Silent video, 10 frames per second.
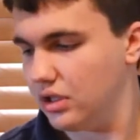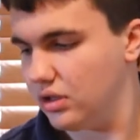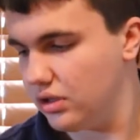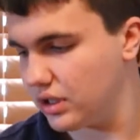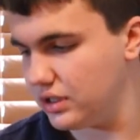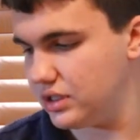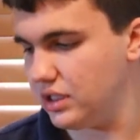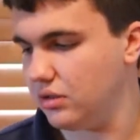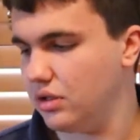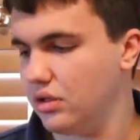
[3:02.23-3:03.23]
look and
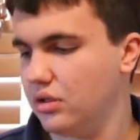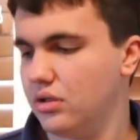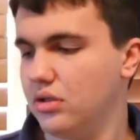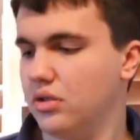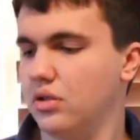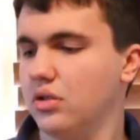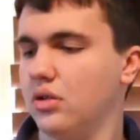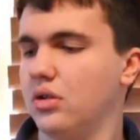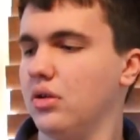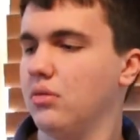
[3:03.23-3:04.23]
see
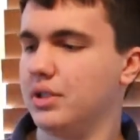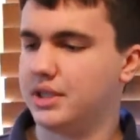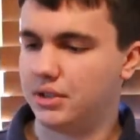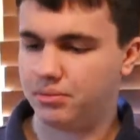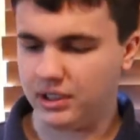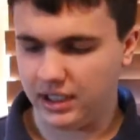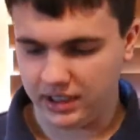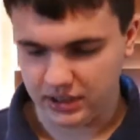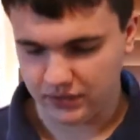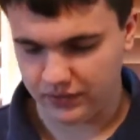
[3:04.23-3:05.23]
what their plan
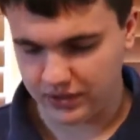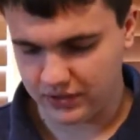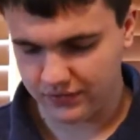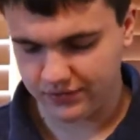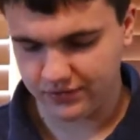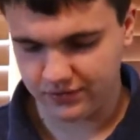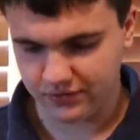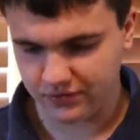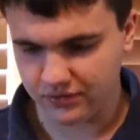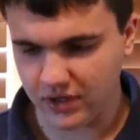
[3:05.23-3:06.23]
is for this
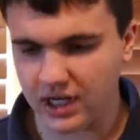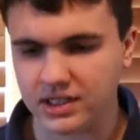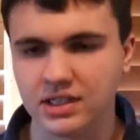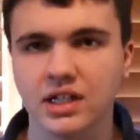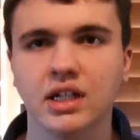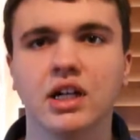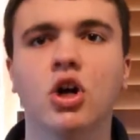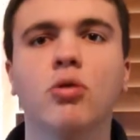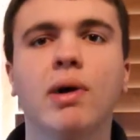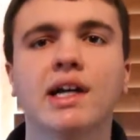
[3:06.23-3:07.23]
frosting, and
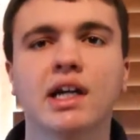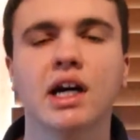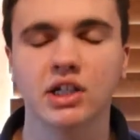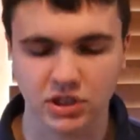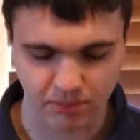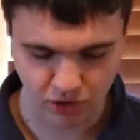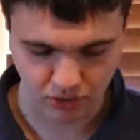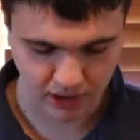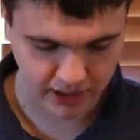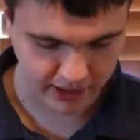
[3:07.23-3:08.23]
oh my gosh, somebody's
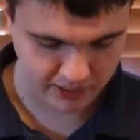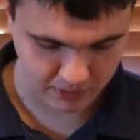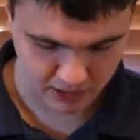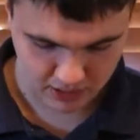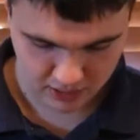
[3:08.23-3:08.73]
trying to text me.